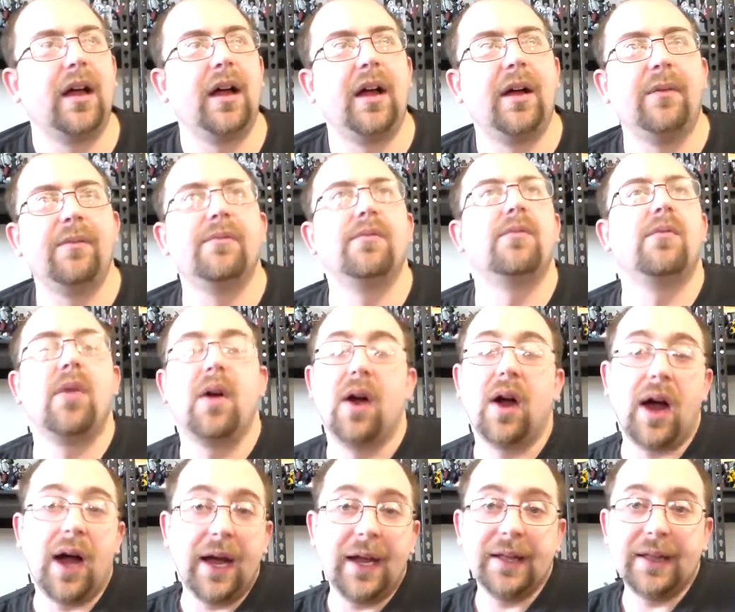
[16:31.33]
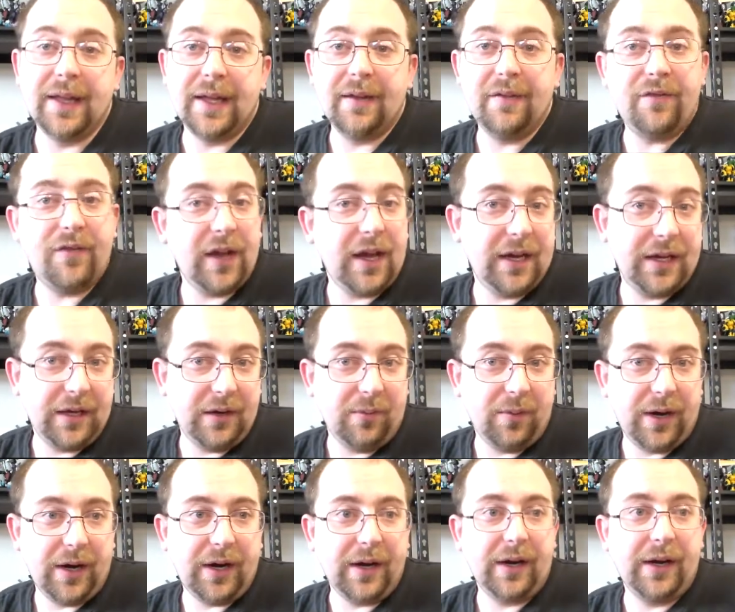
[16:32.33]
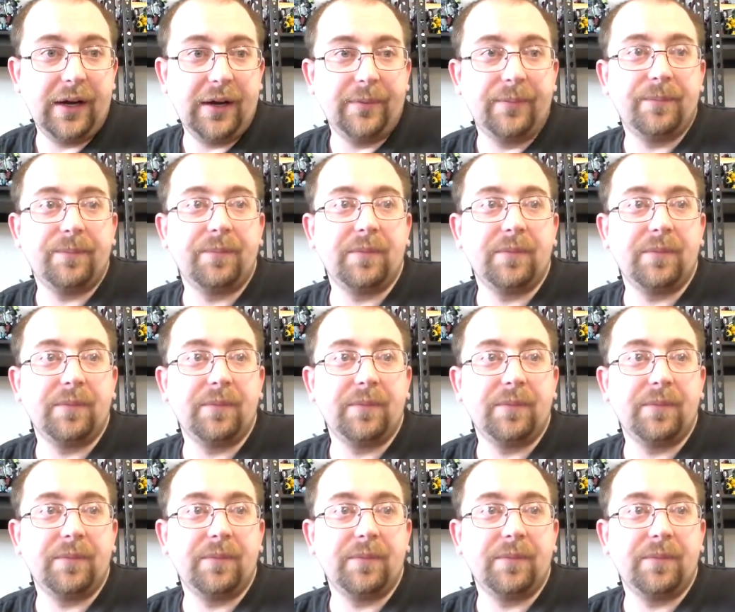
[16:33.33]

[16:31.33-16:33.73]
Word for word: um, where I live anyway.